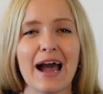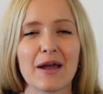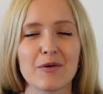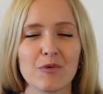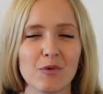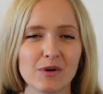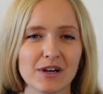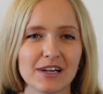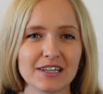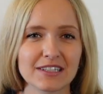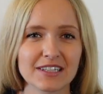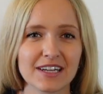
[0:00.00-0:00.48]
I
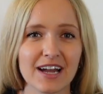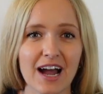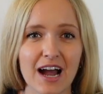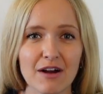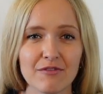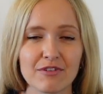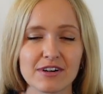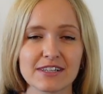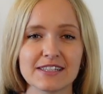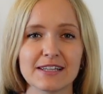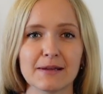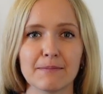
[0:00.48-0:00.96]
want to
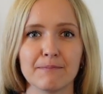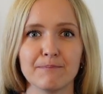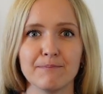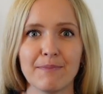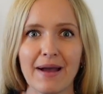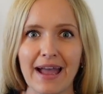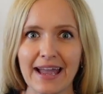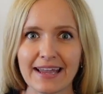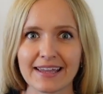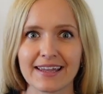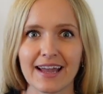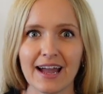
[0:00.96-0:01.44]
cover the
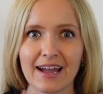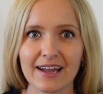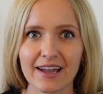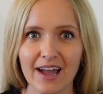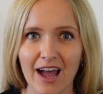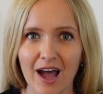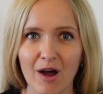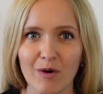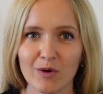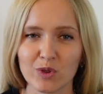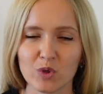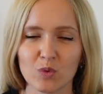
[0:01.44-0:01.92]
bank
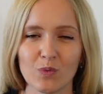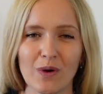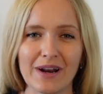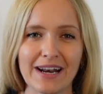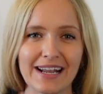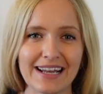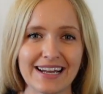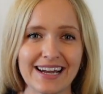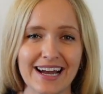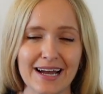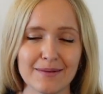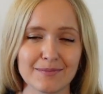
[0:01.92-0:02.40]
account when
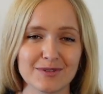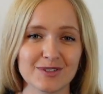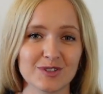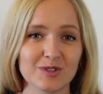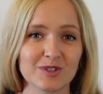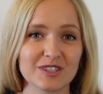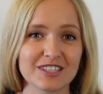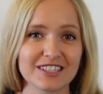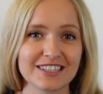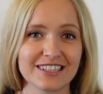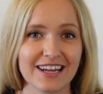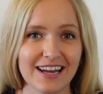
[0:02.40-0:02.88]
it comes to
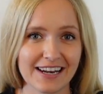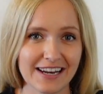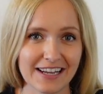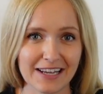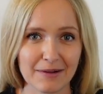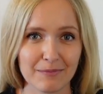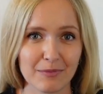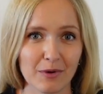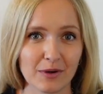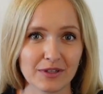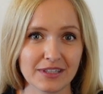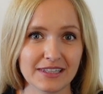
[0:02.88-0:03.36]
studying
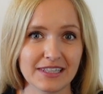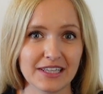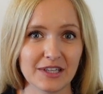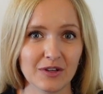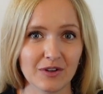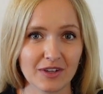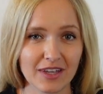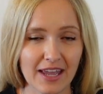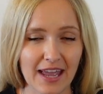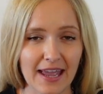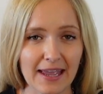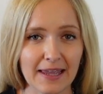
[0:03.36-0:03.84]
abroad in the
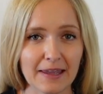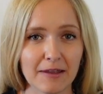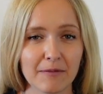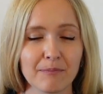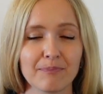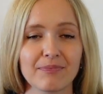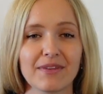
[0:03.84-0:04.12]
UK.